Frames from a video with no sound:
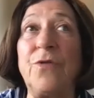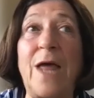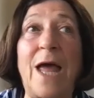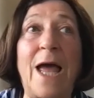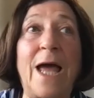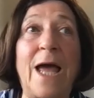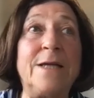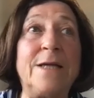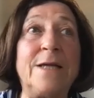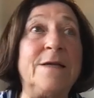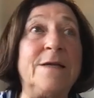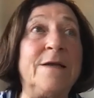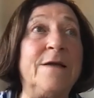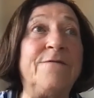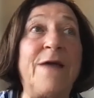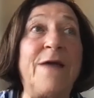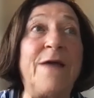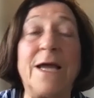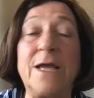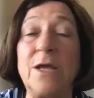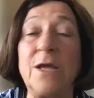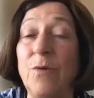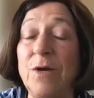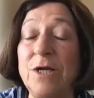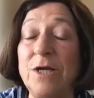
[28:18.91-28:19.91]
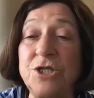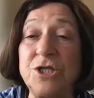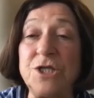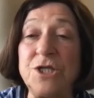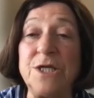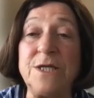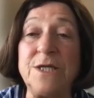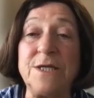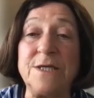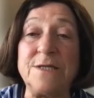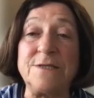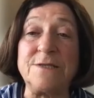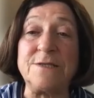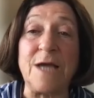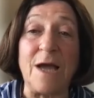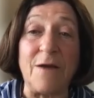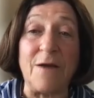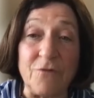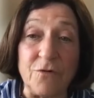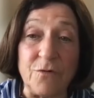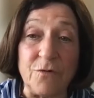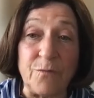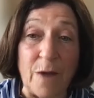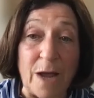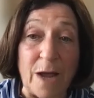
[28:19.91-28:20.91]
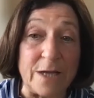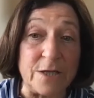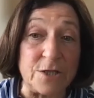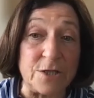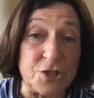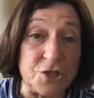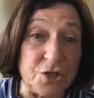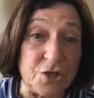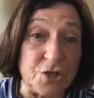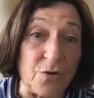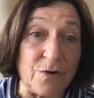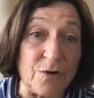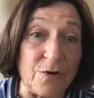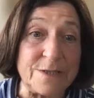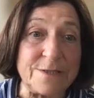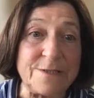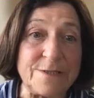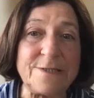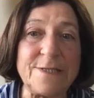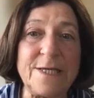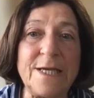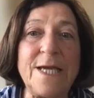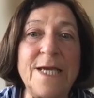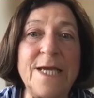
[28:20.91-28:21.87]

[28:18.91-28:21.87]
that evaluation is covered by insurance.